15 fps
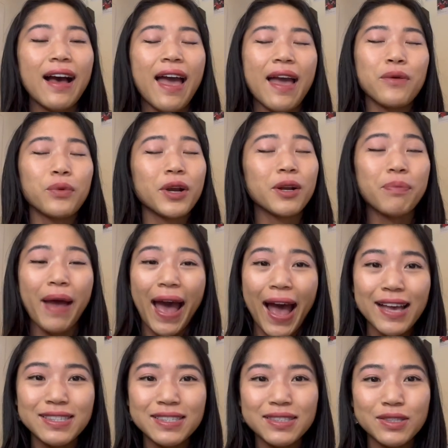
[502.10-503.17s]
weird
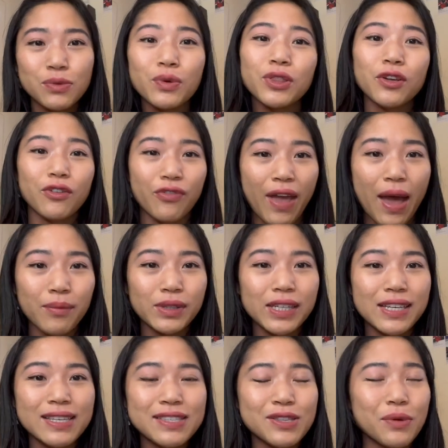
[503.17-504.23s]
pasts with their
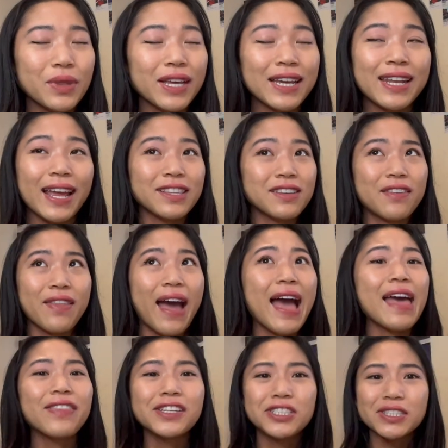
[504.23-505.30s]
families, so they connect on that,
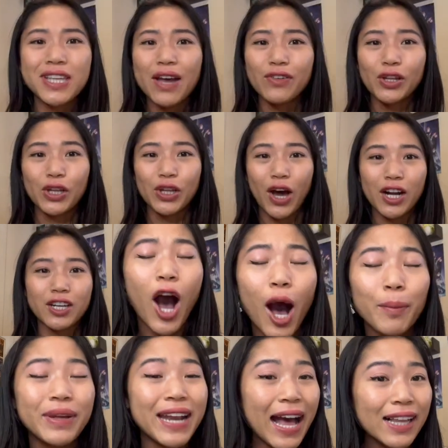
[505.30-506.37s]
and they just have a lot of
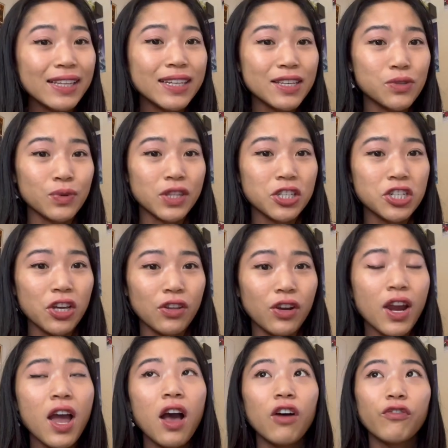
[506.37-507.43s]
commonalities with each
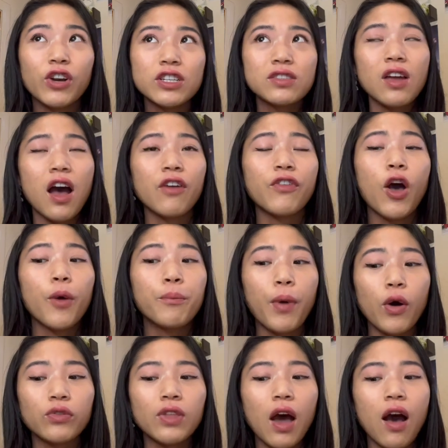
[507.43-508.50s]
other. First off,
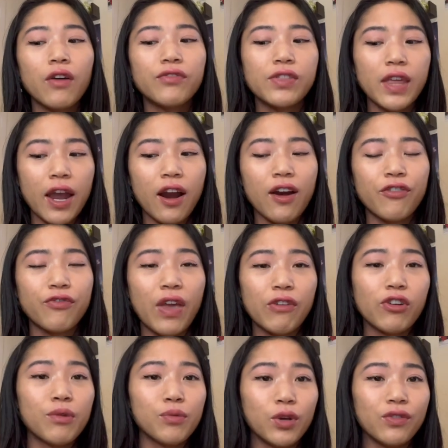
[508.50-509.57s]
both of their
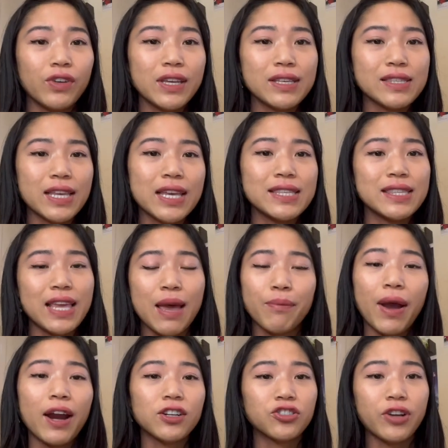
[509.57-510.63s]
favorite movies is The
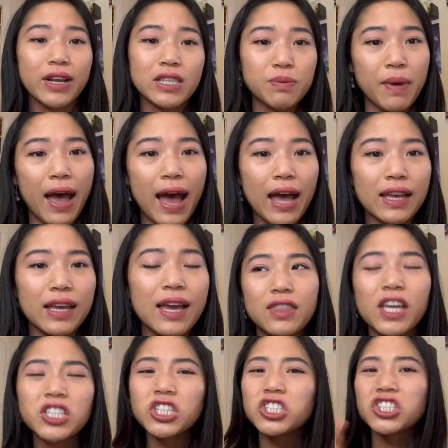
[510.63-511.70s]
Empire Strikes Back.
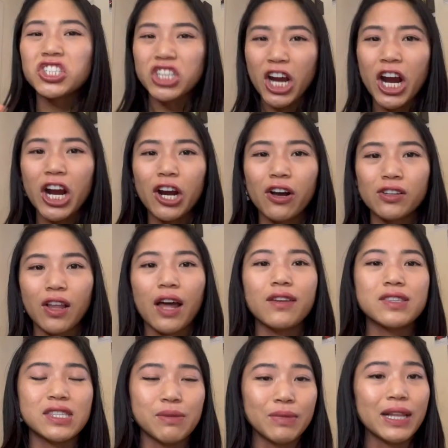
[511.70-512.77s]
They just share a lot
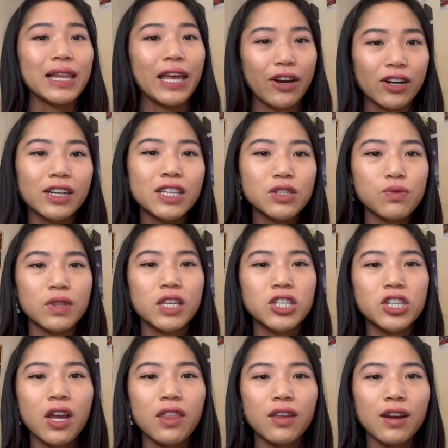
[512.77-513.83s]
of similarities with
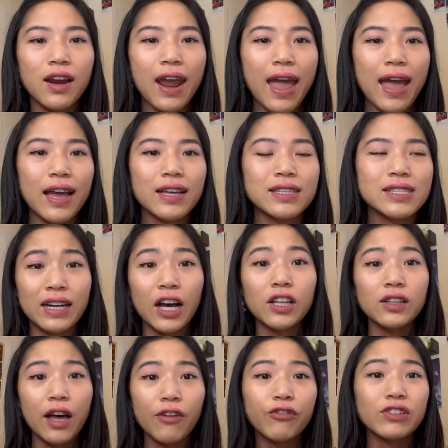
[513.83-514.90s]
each other and a
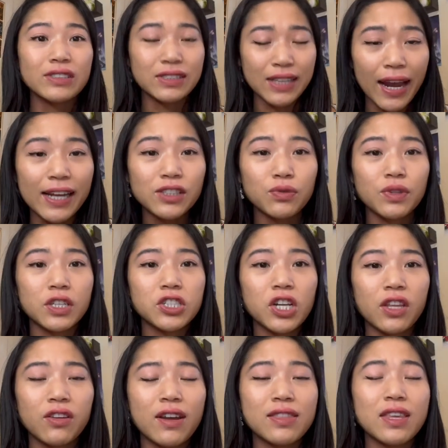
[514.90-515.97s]
love for science with each
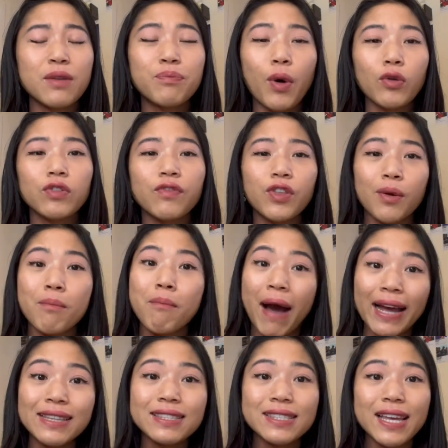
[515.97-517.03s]
other. I think both of their
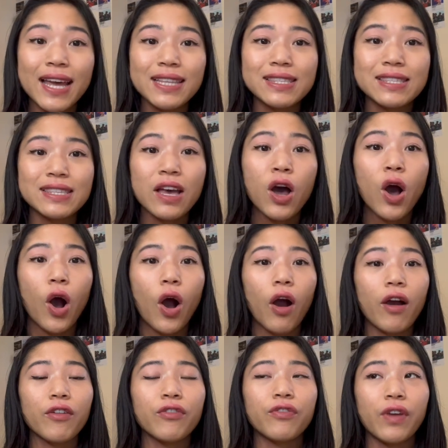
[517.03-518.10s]
mindsets
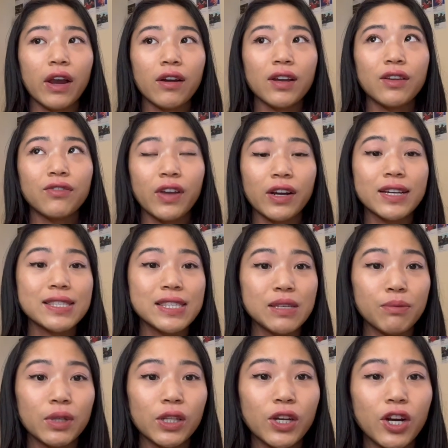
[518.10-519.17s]
are very, very
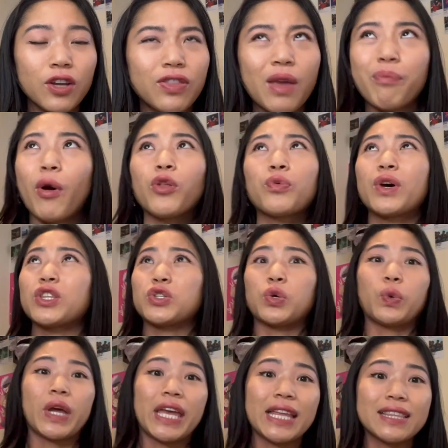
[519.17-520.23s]
similar. They both want
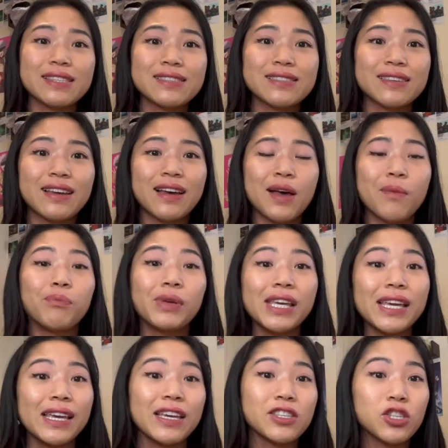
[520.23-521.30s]
twins.
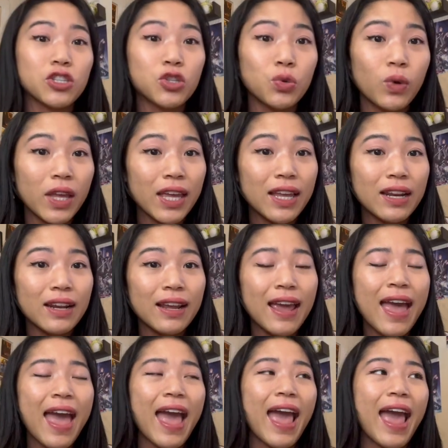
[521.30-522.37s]
Bee is a twin,
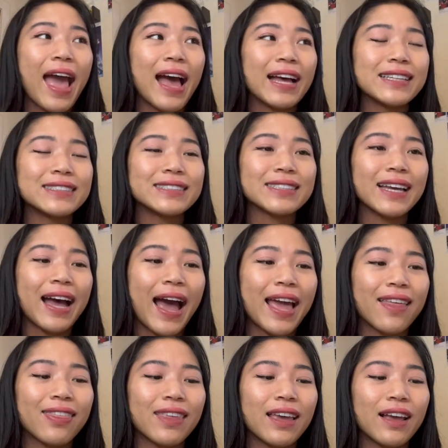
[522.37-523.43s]
and
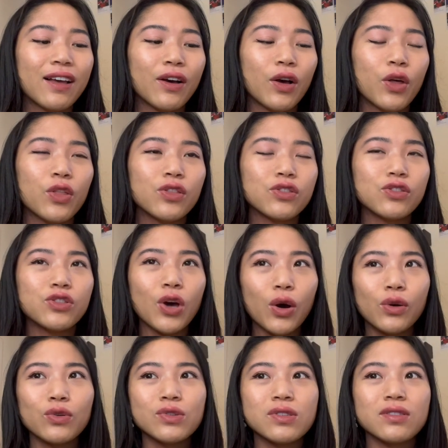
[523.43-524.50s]
I think
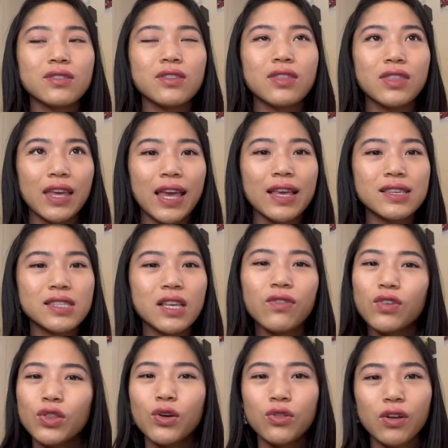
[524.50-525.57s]
those things,
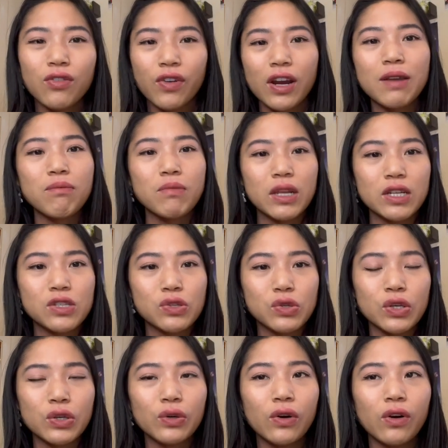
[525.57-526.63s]
even though they're very
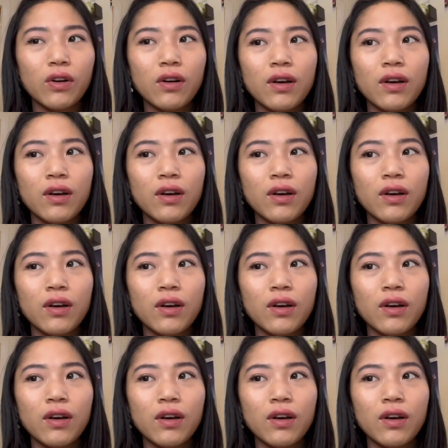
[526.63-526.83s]
minuscule,